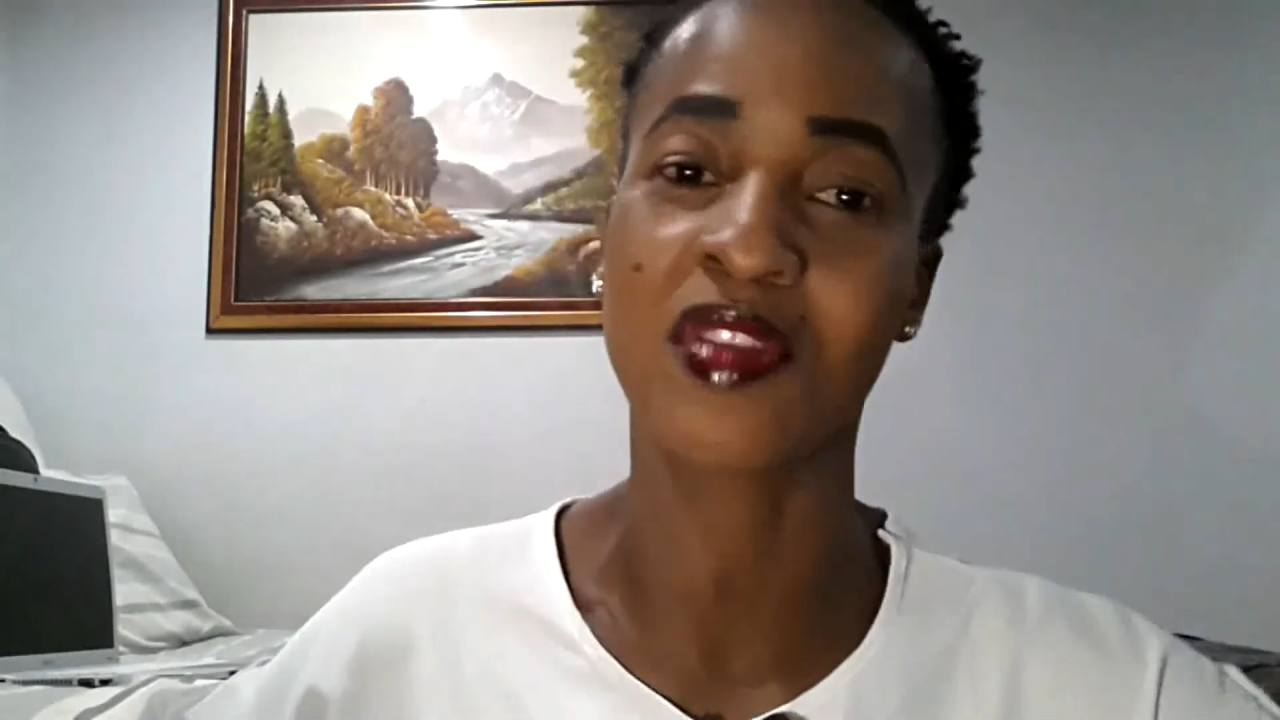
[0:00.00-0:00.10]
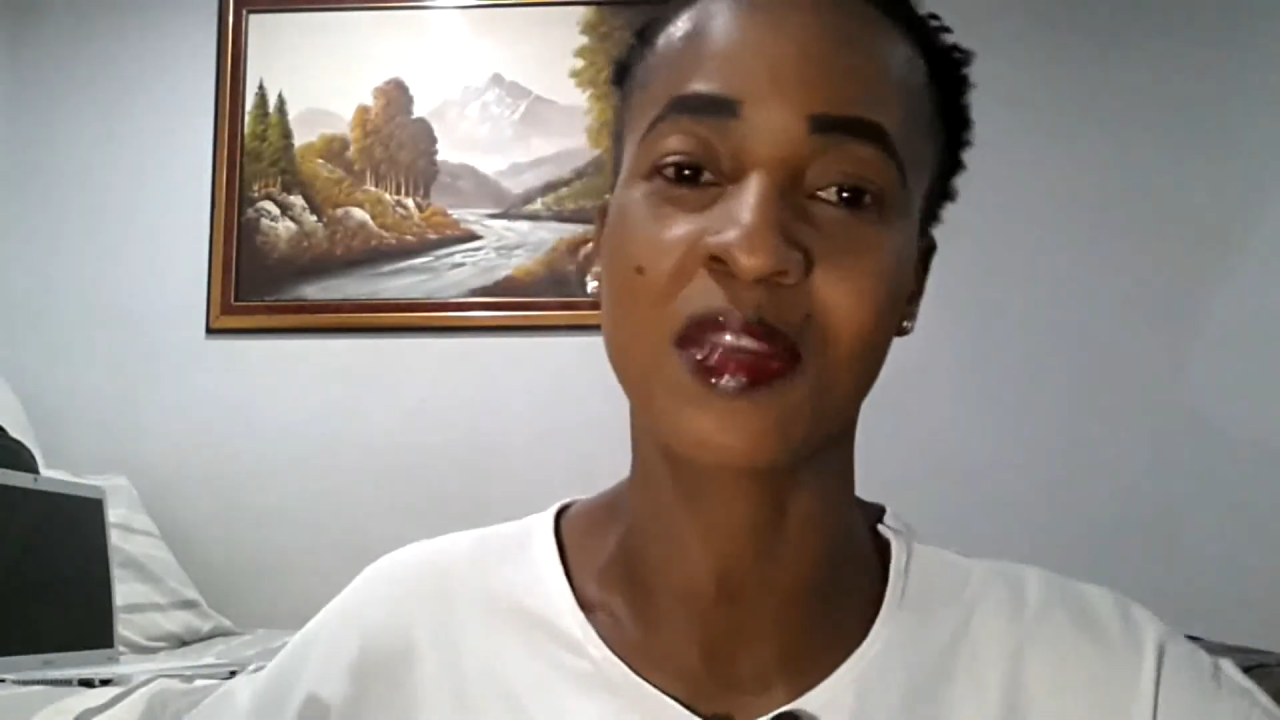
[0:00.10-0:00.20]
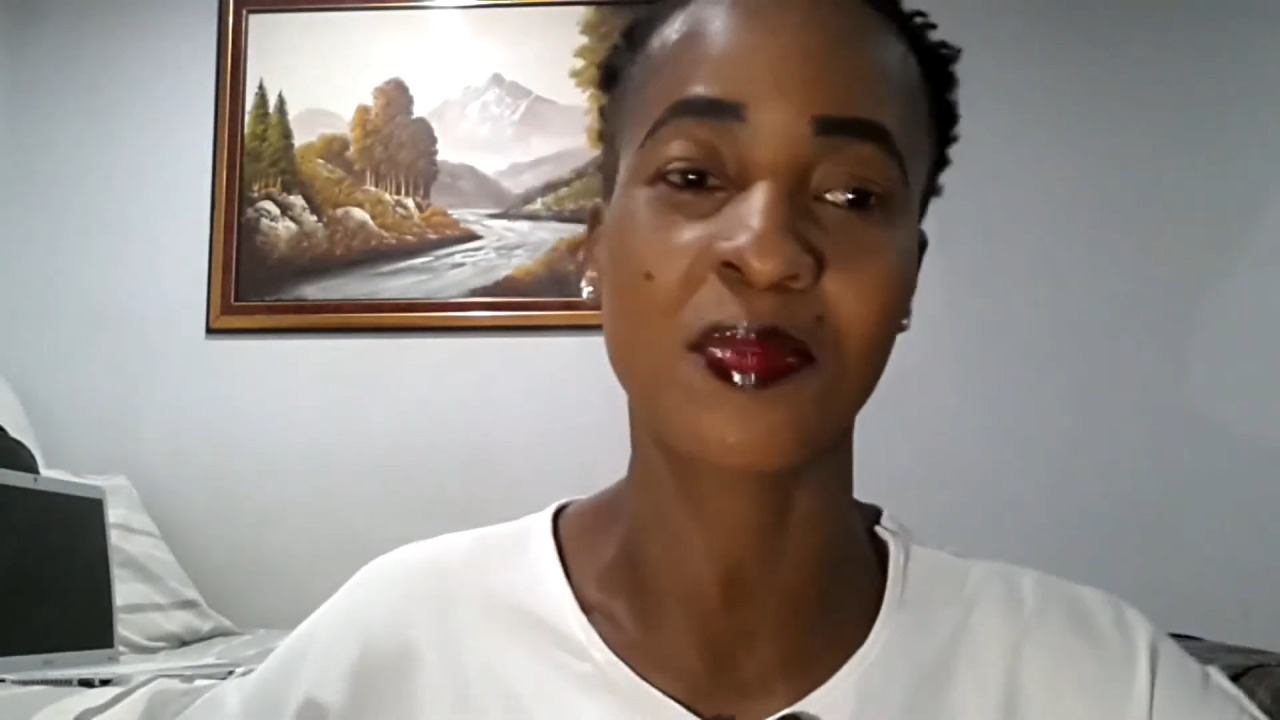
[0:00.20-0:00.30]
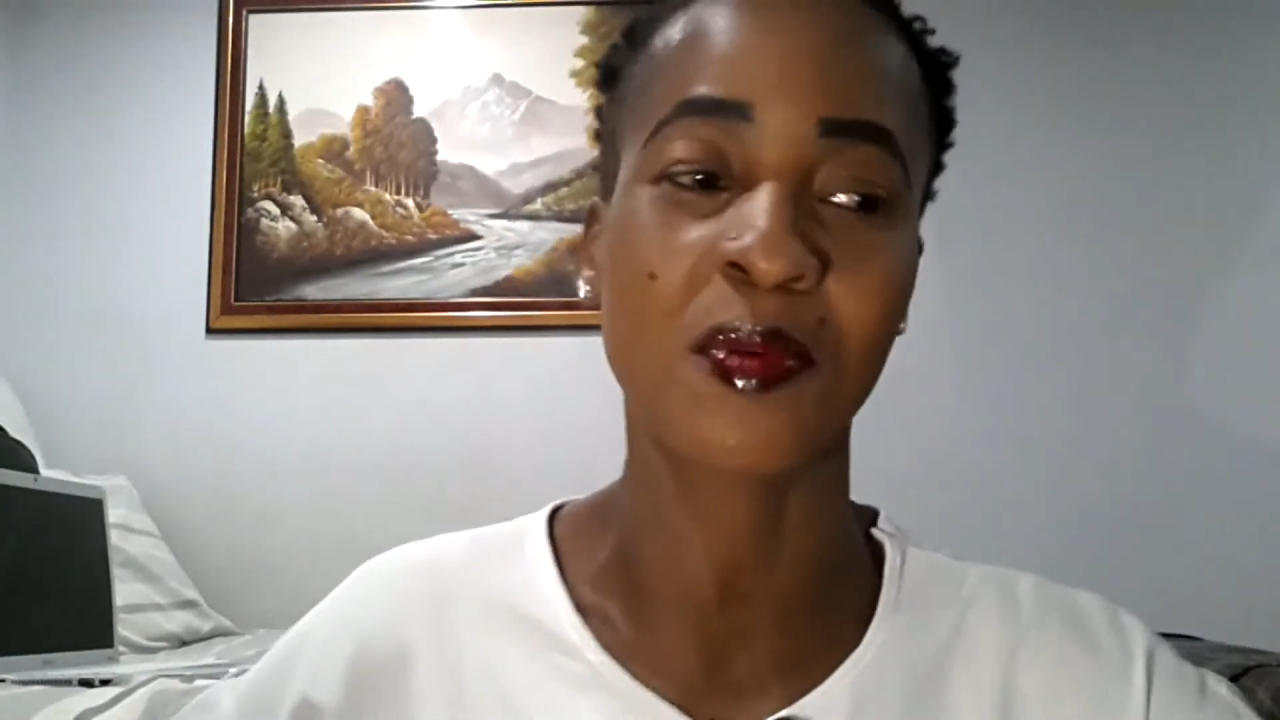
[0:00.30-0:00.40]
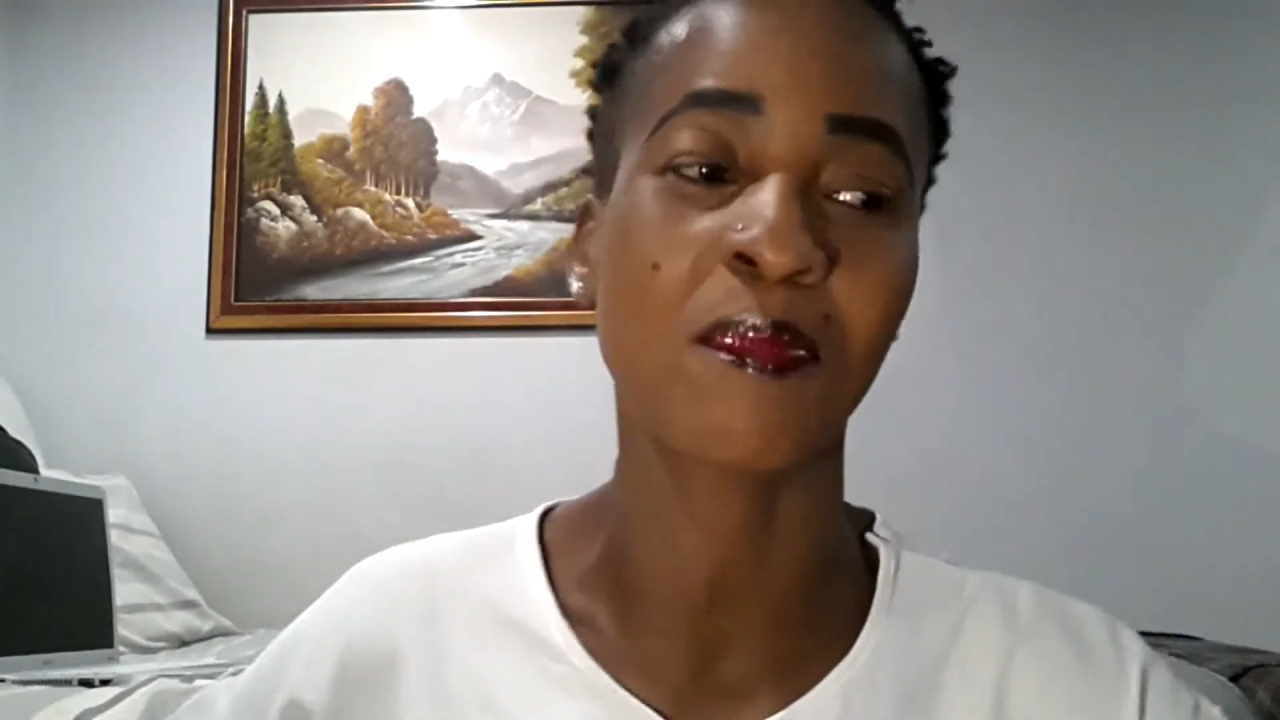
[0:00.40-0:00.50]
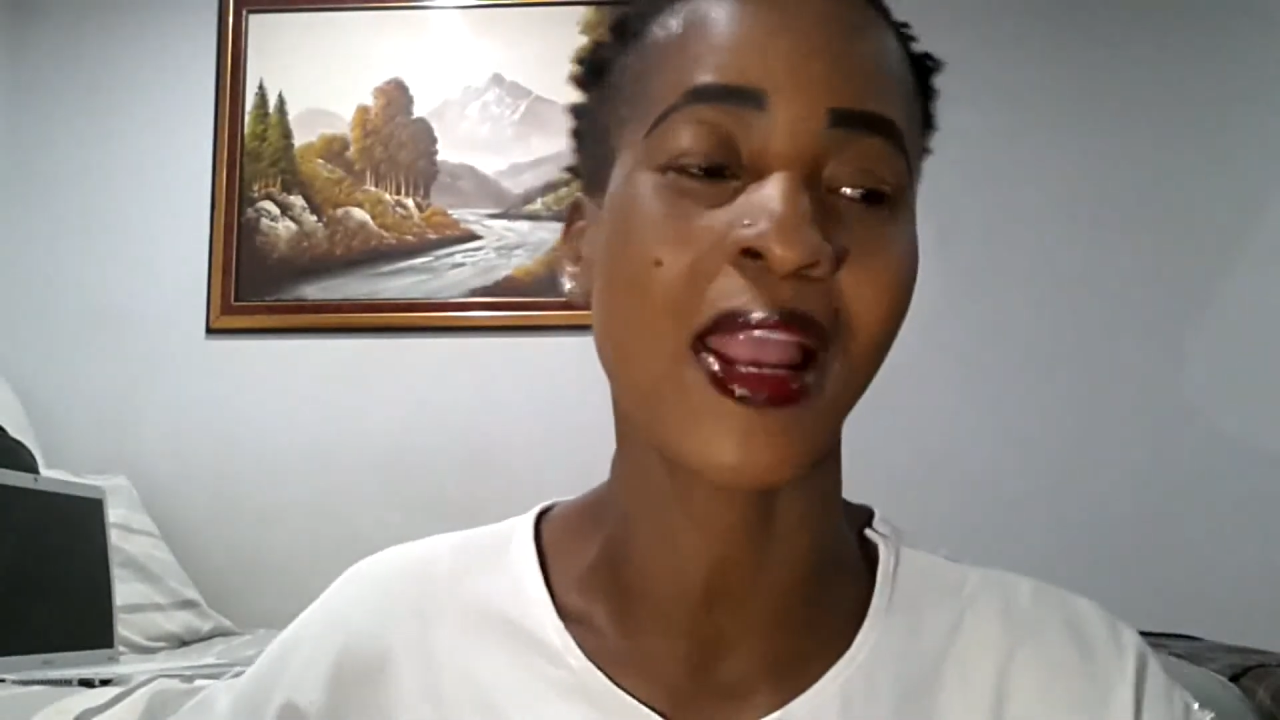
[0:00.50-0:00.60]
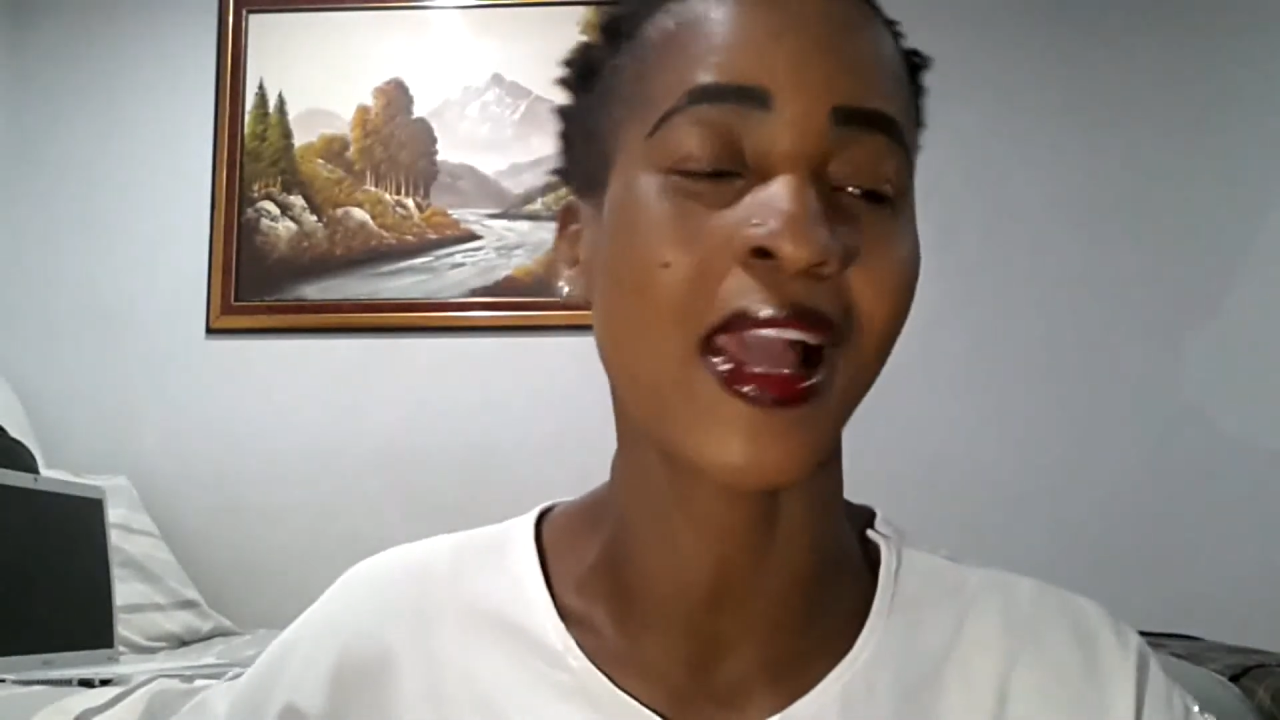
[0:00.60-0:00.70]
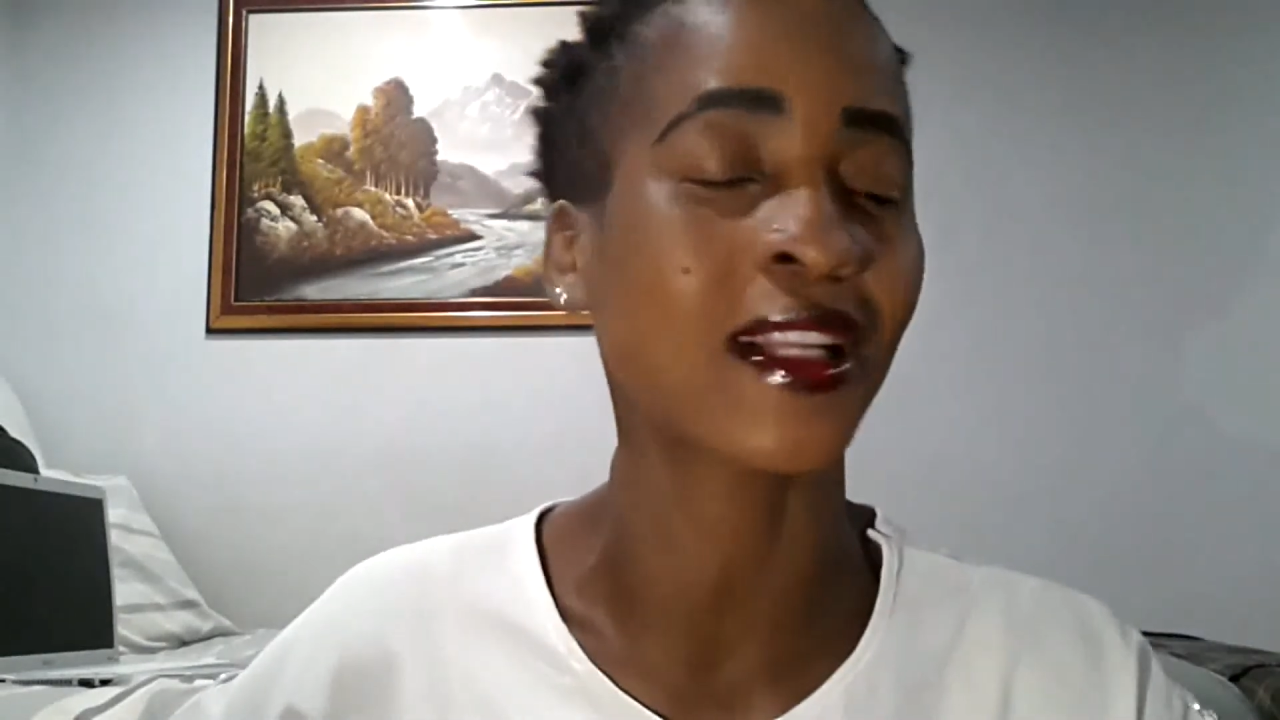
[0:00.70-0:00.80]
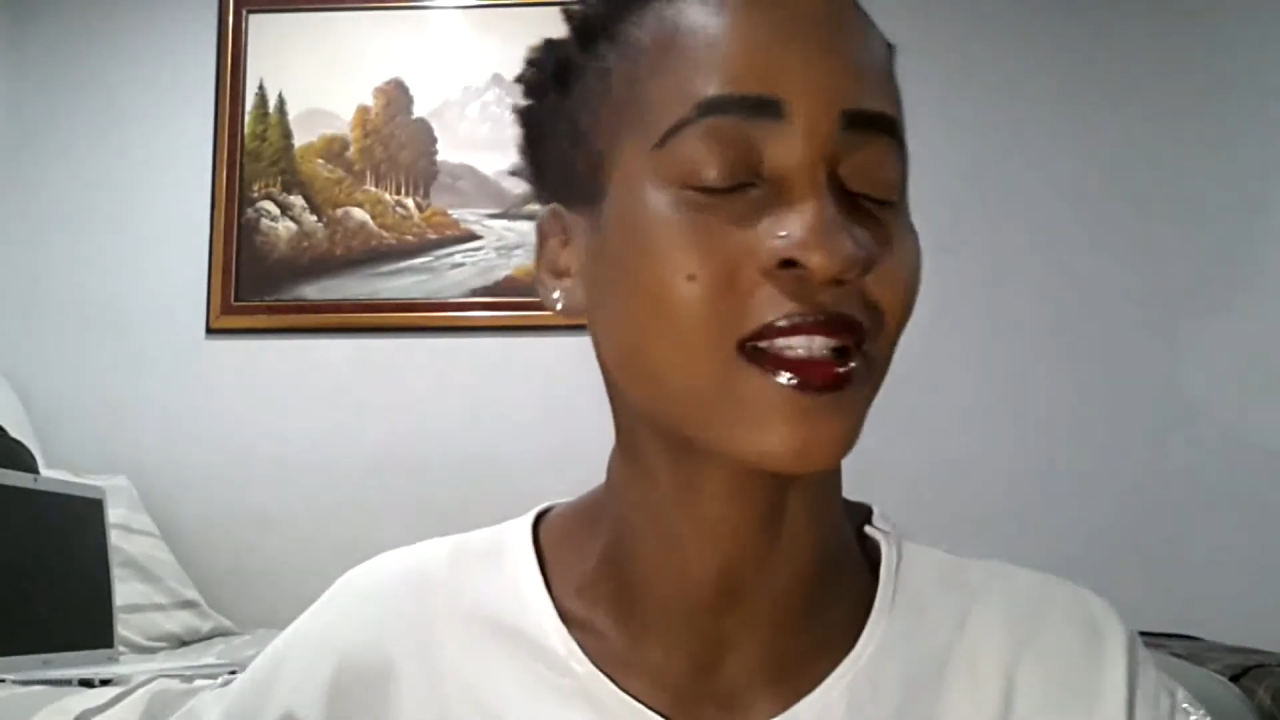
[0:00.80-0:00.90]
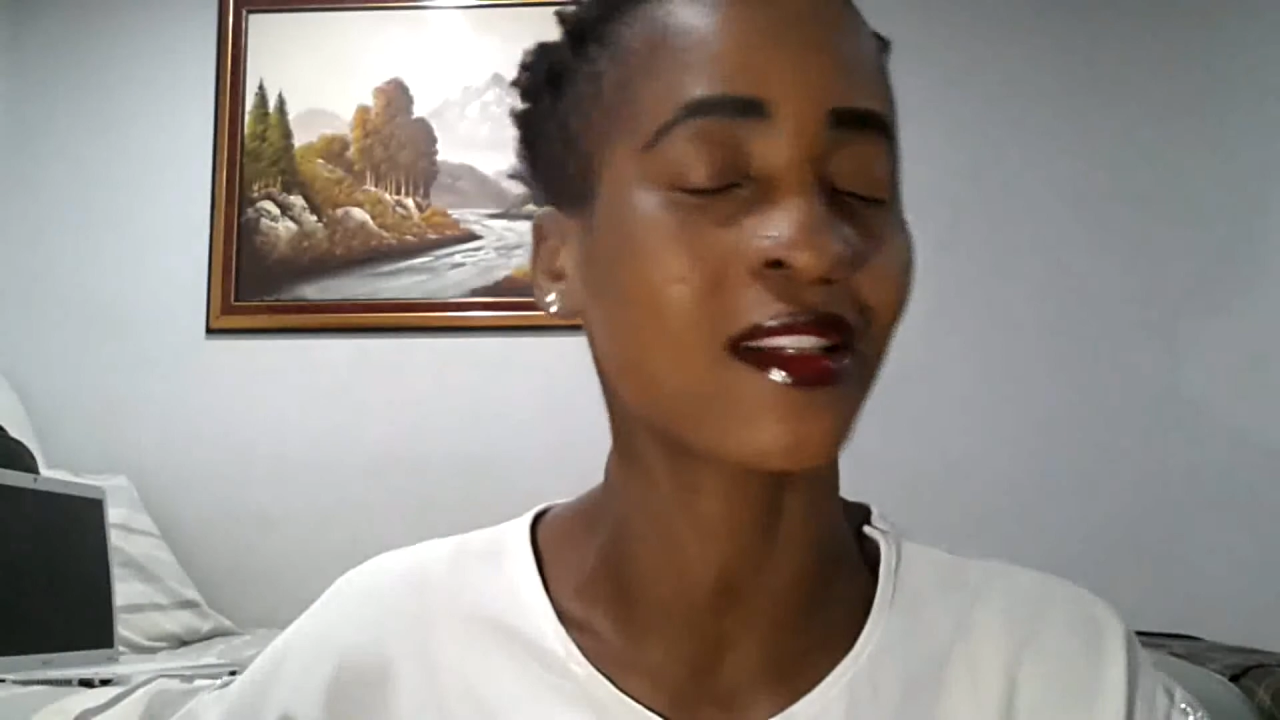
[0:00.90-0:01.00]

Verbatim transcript: laptop plugged.